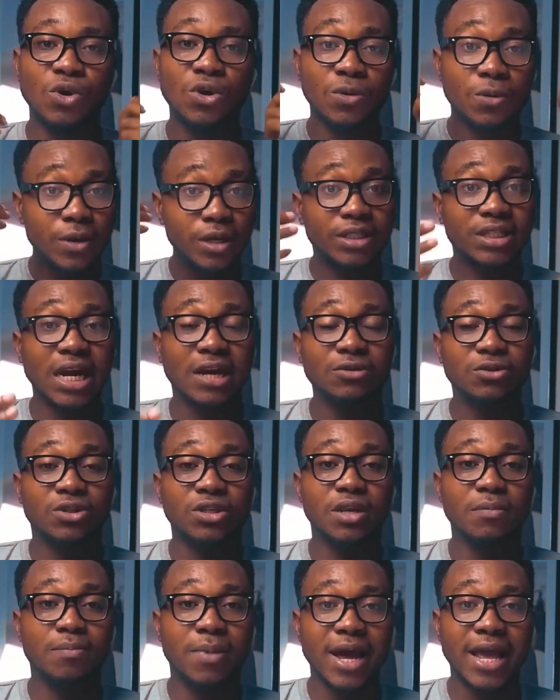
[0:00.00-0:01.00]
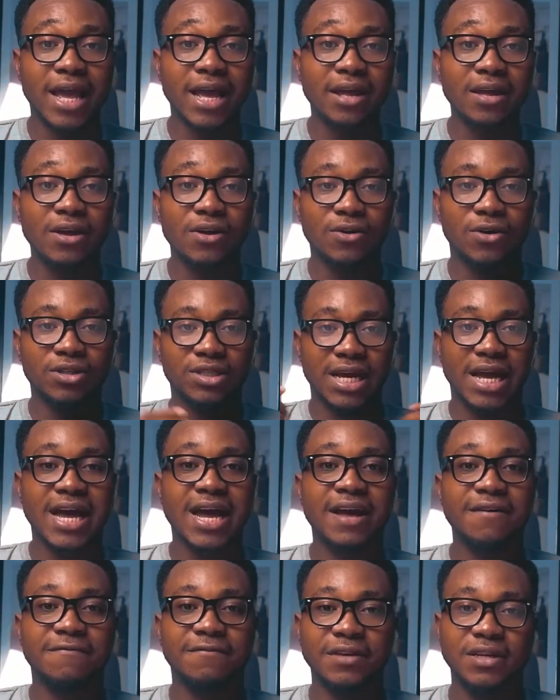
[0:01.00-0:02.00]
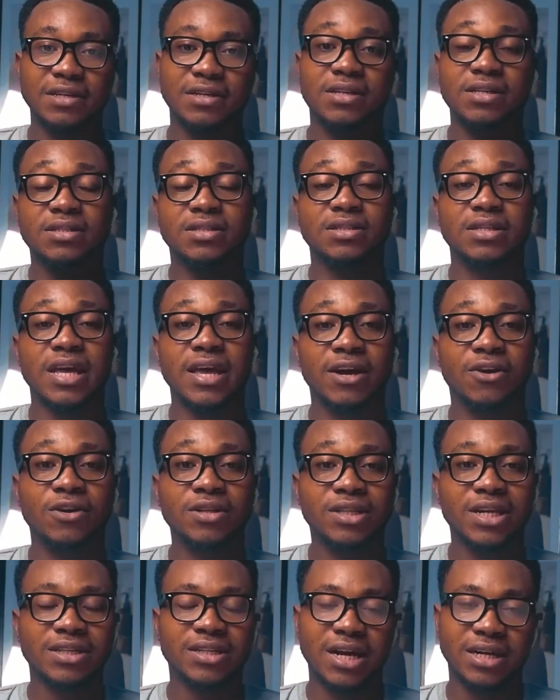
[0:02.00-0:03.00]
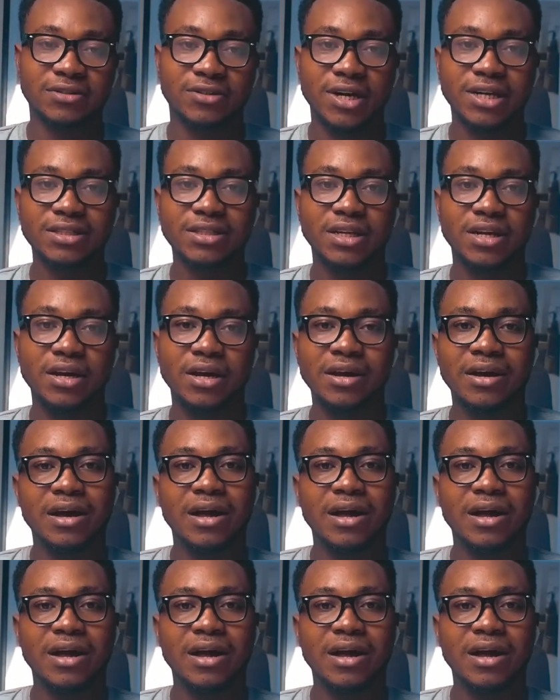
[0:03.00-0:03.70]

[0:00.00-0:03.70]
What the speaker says: reach out to the buyer, because I have his contact address,